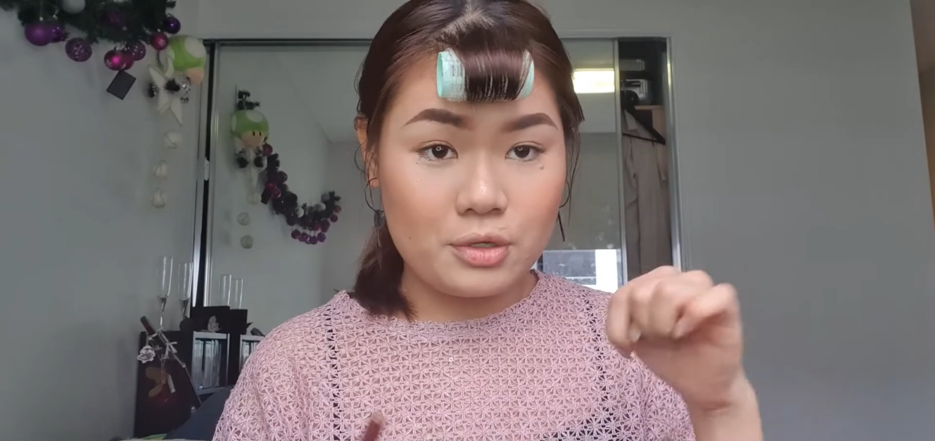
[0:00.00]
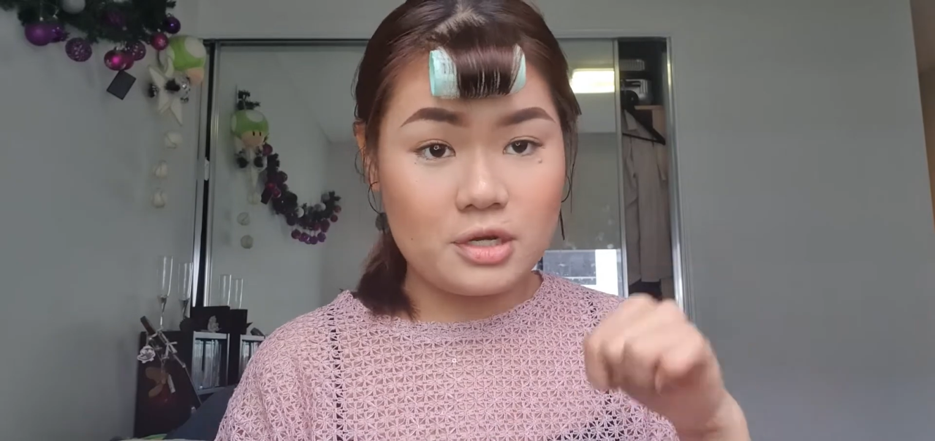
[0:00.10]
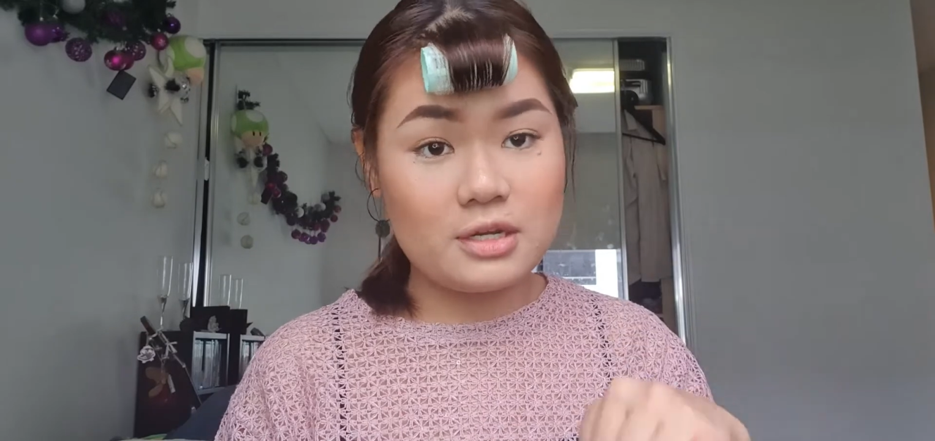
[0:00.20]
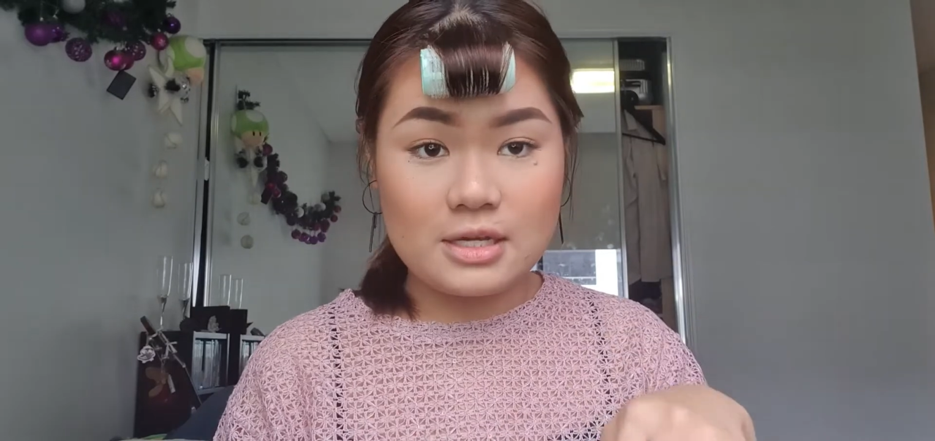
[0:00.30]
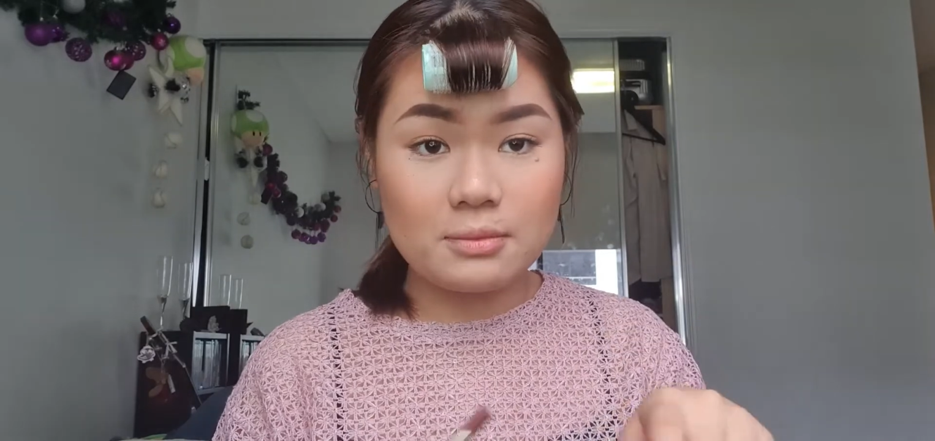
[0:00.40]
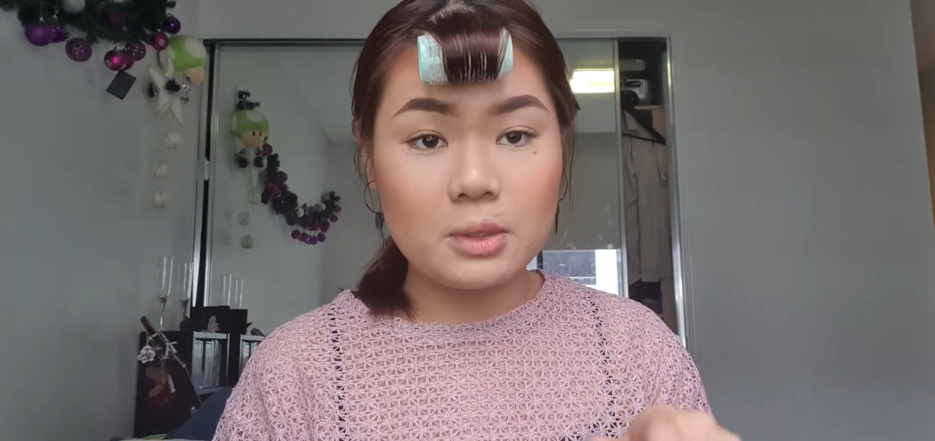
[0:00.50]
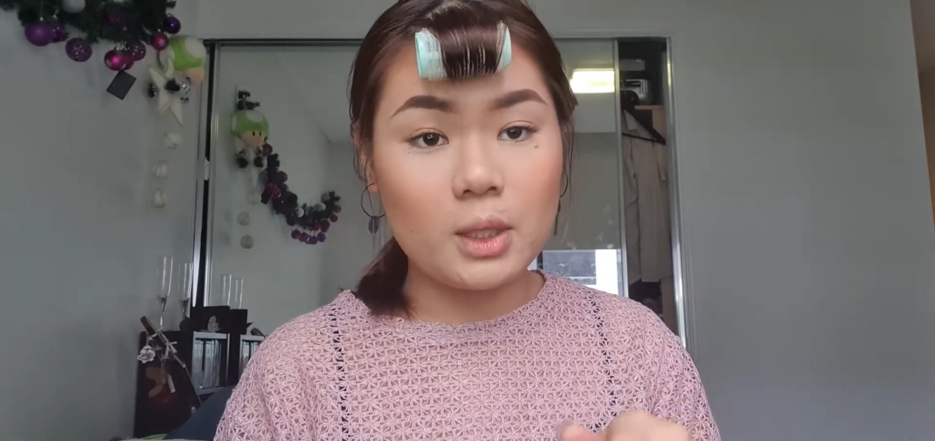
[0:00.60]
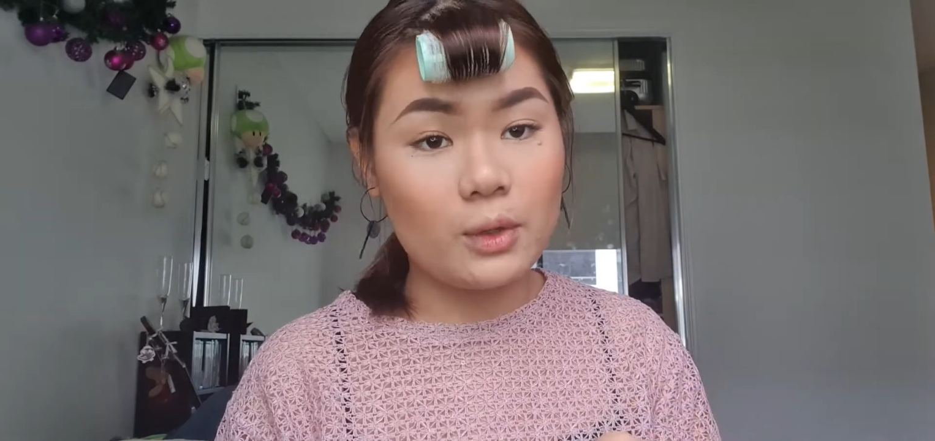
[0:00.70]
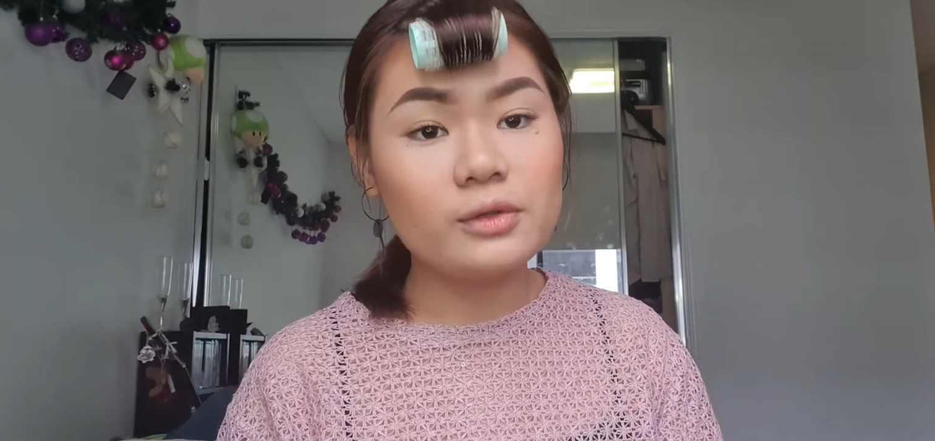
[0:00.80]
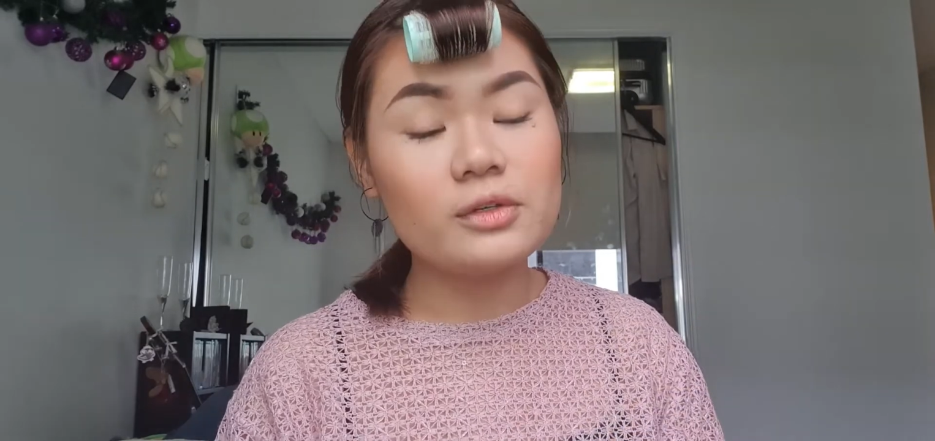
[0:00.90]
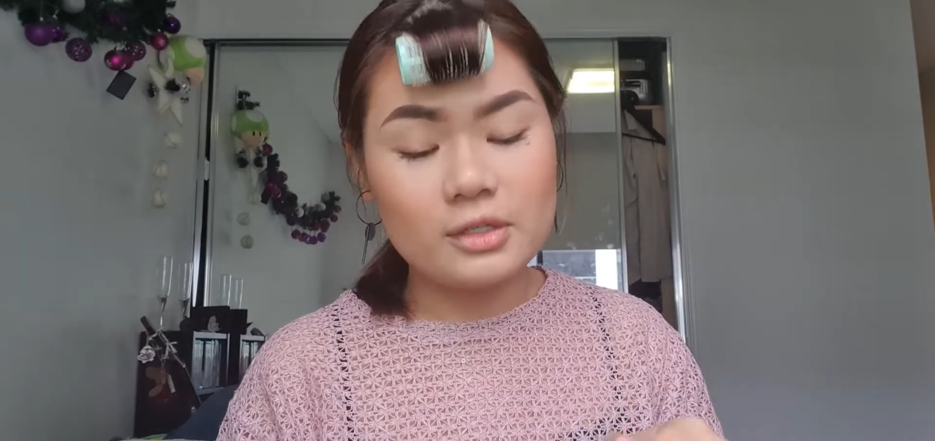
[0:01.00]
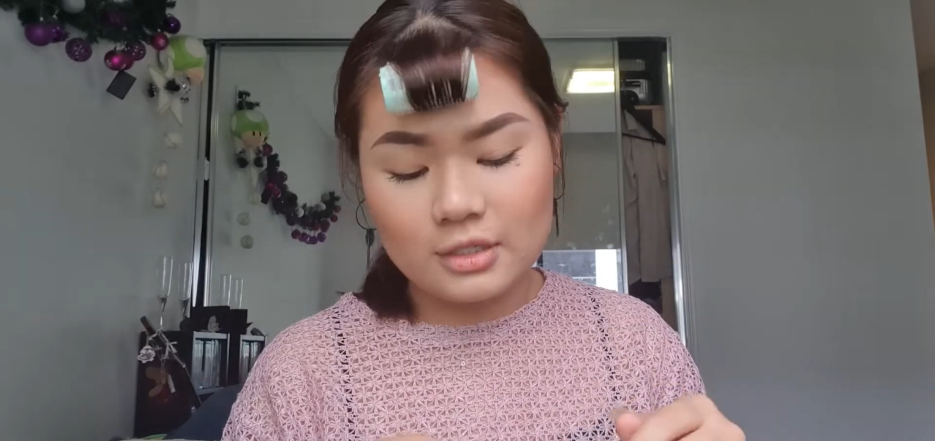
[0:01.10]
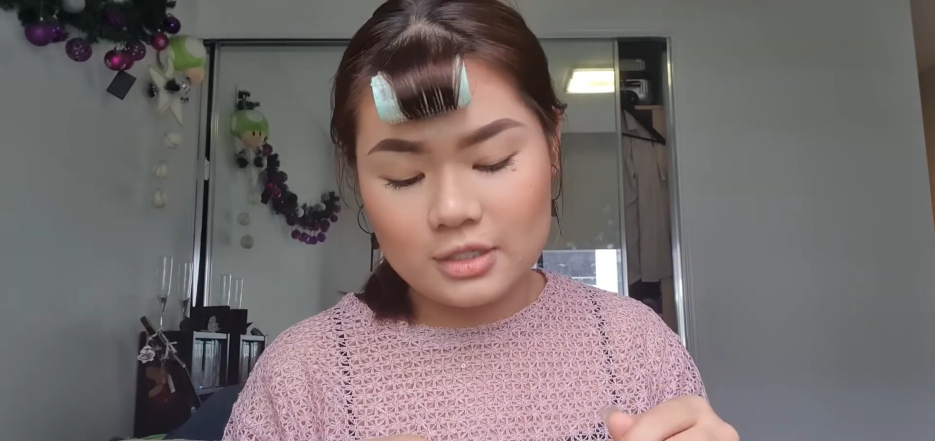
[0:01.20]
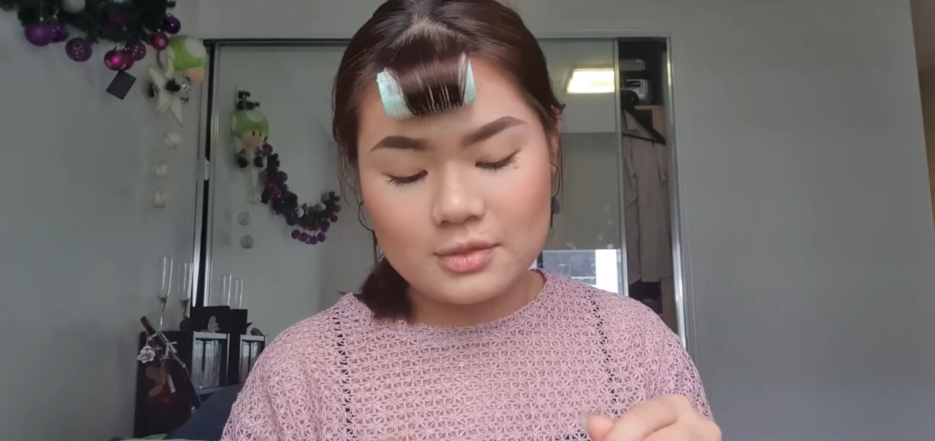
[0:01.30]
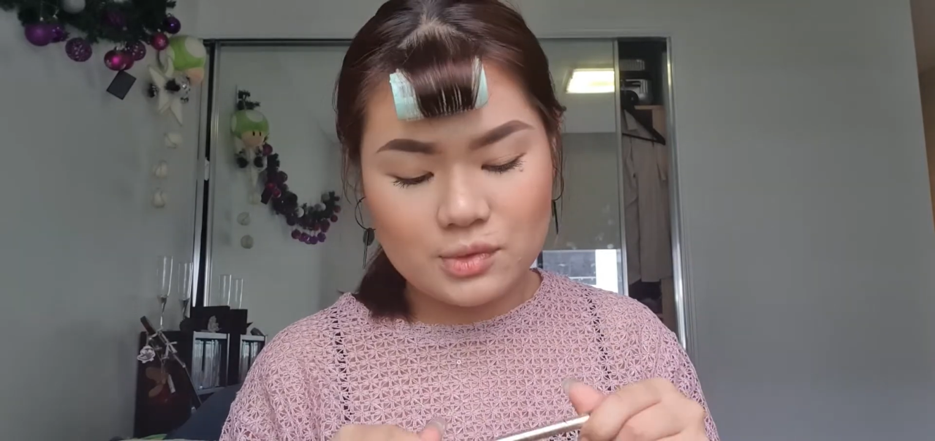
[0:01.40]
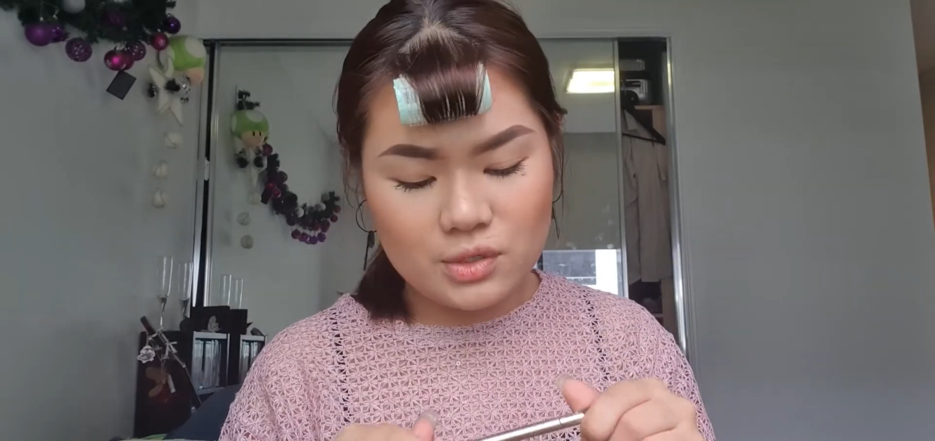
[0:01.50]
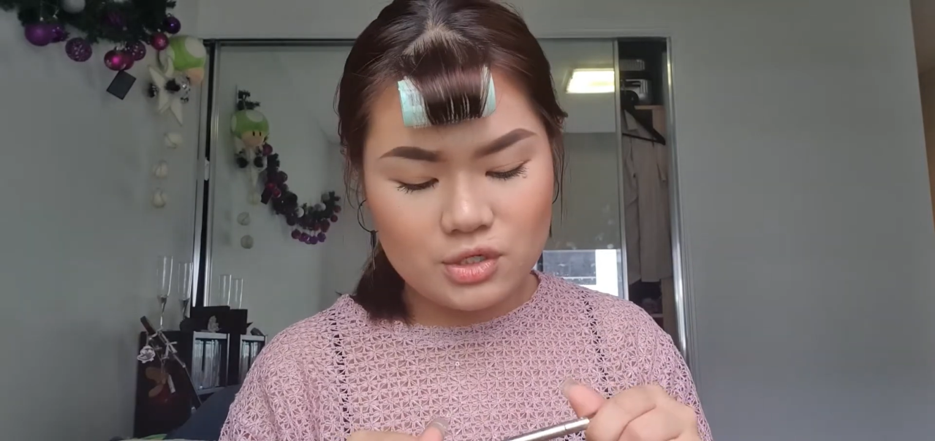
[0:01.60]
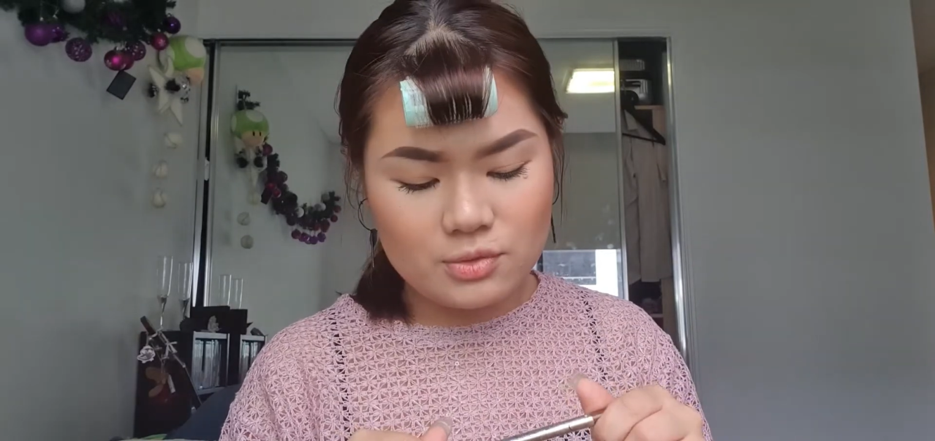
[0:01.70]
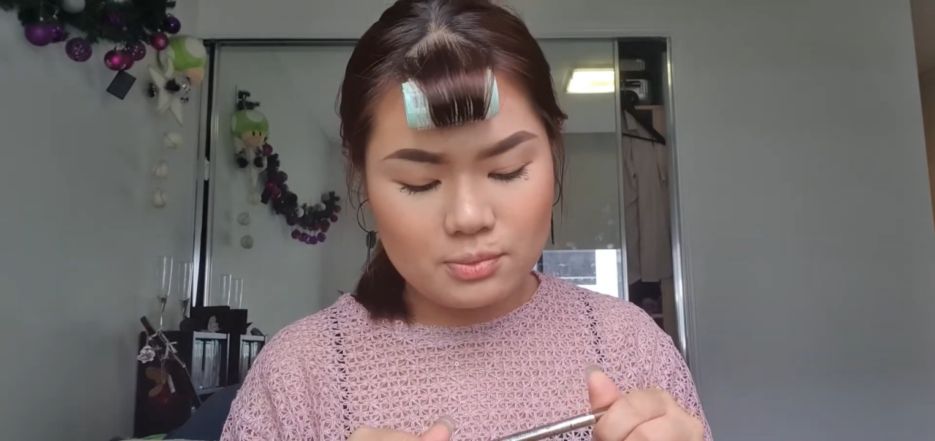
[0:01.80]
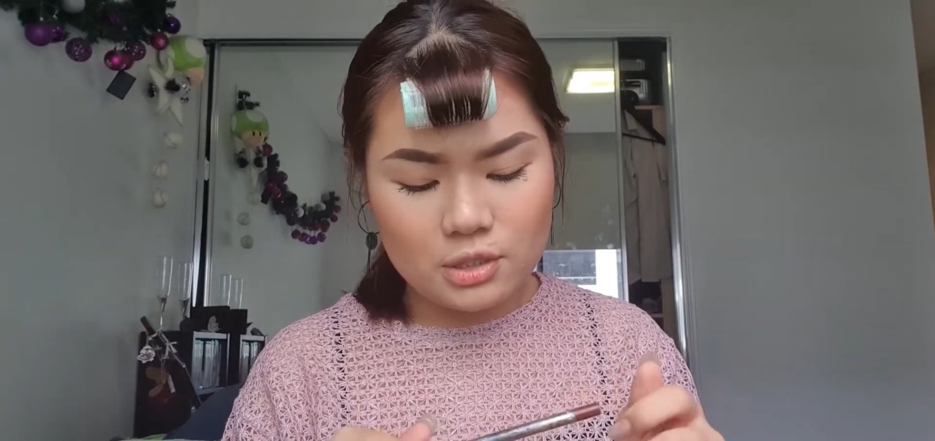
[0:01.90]
that down below in the
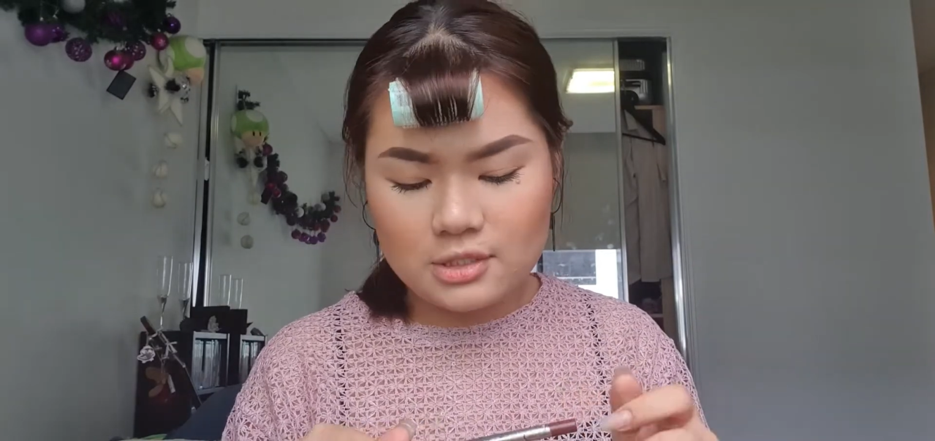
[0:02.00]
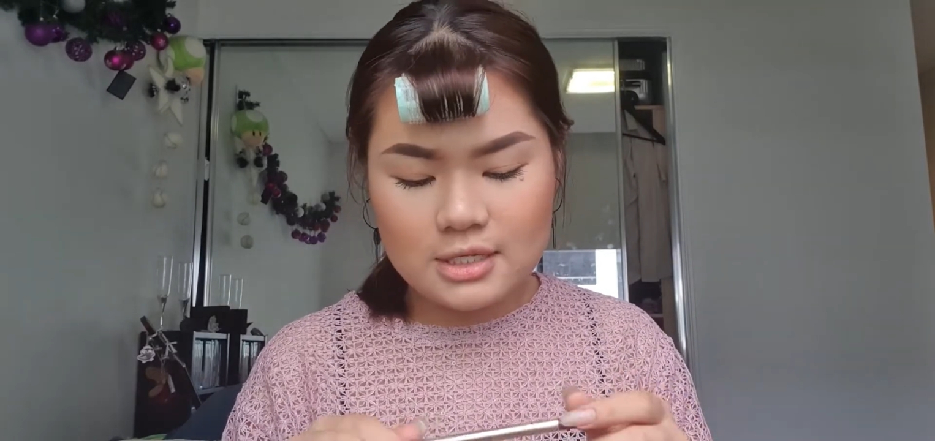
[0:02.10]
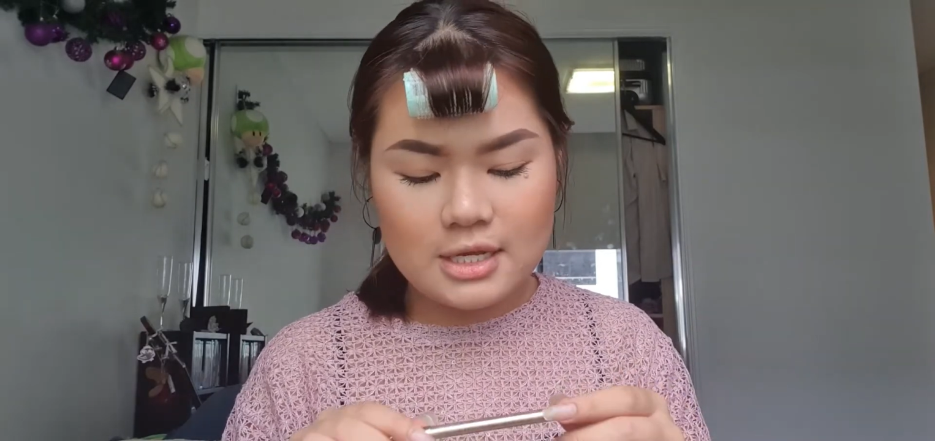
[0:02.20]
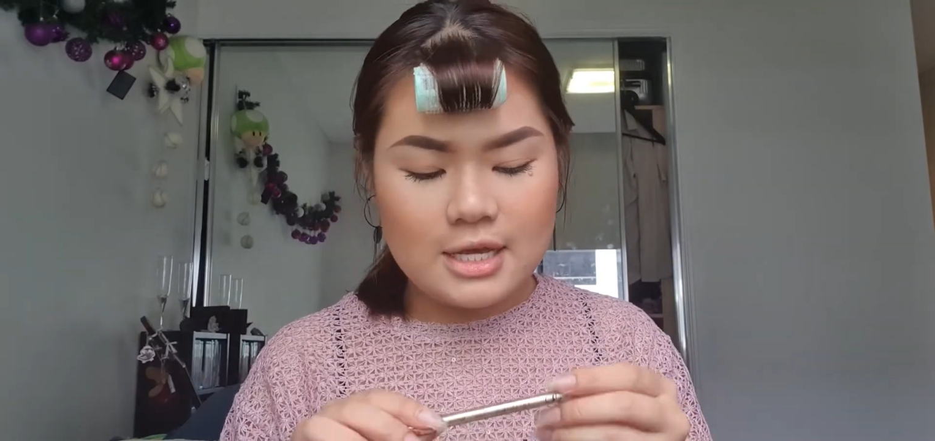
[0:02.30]
description box.